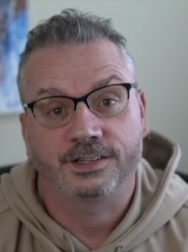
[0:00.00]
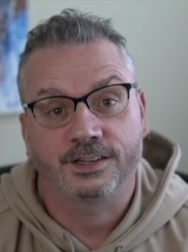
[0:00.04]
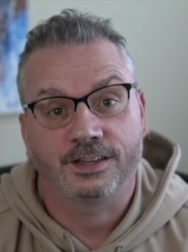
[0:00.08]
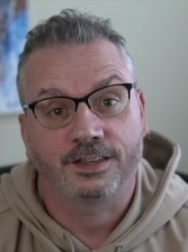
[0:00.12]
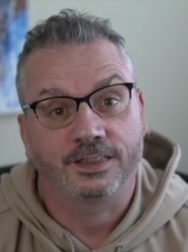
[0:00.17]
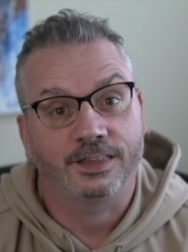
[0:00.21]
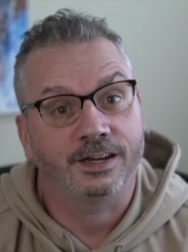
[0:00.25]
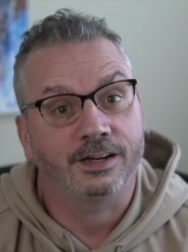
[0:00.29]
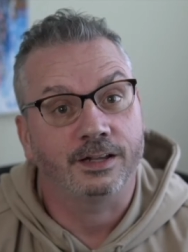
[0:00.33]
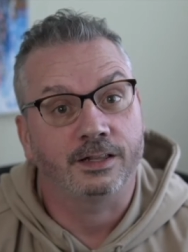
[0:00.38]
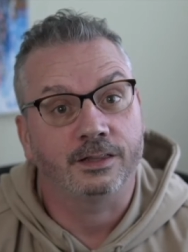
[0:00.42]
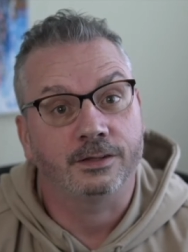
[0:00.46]

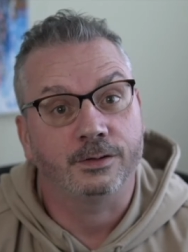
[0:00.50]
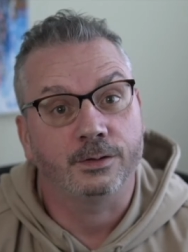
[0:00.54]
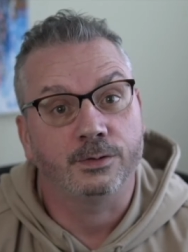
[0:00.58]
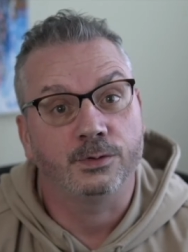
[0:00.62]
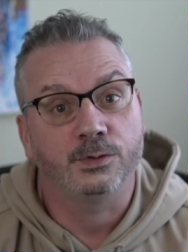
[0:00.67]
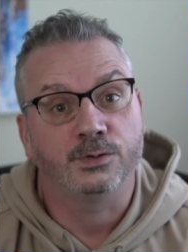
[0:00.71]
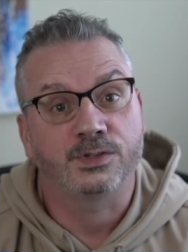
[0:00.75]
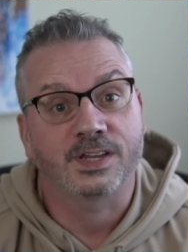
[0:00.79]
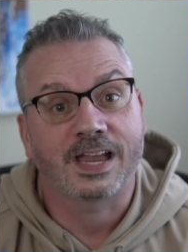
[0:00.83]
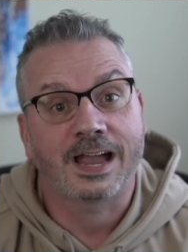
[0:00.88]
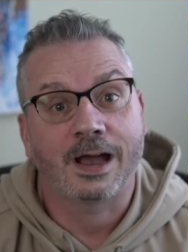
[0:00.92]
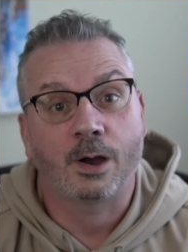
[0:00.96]
that
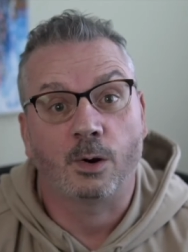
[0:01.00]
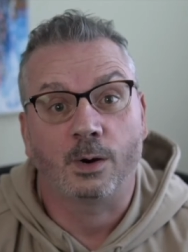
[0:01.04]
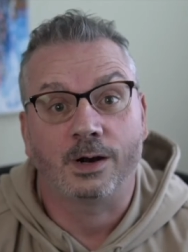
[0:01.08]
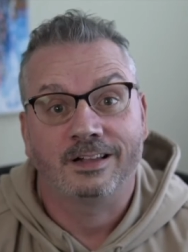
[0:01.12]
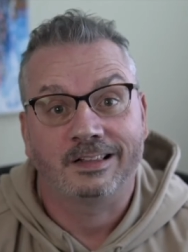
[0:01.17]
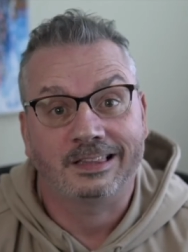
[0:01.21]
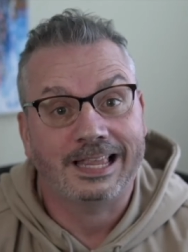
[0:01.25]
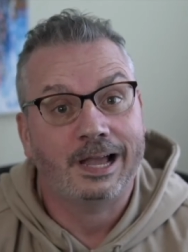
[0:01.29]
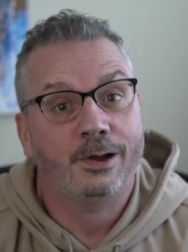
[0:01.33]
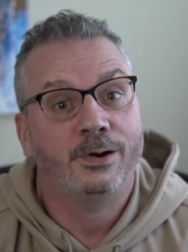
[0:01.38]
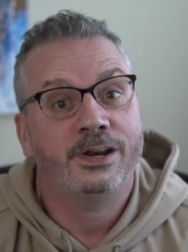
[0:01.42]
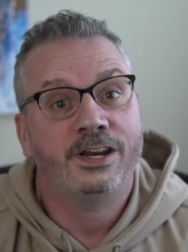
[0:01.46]
includes our
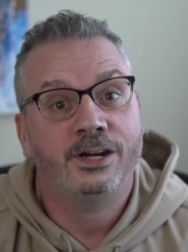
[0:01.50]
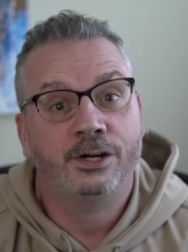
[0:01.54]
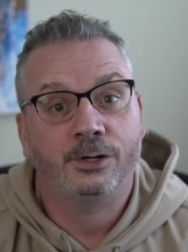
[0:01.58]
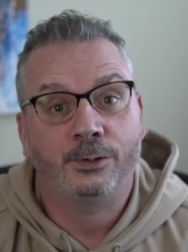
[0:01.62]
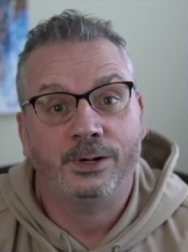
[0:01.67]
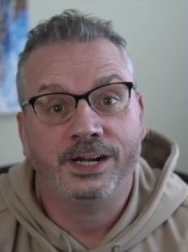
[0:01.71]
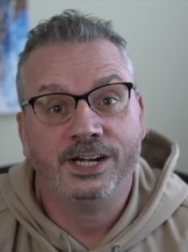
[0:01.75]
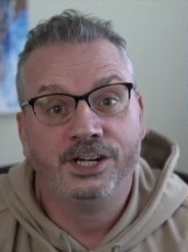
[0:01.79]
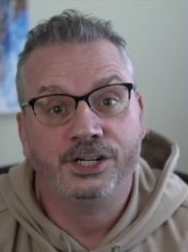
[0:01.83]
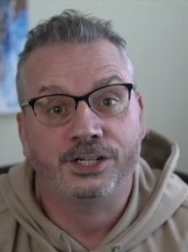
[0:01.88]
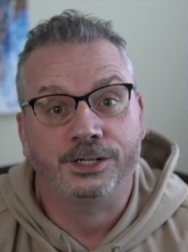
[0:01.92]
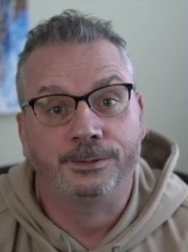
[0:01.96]
cloud
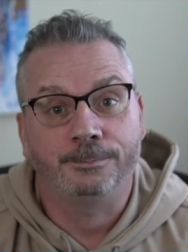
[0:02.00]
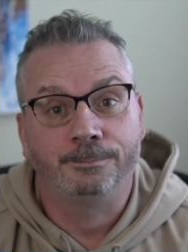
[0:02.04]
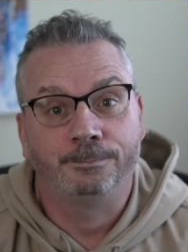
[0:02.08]
integration.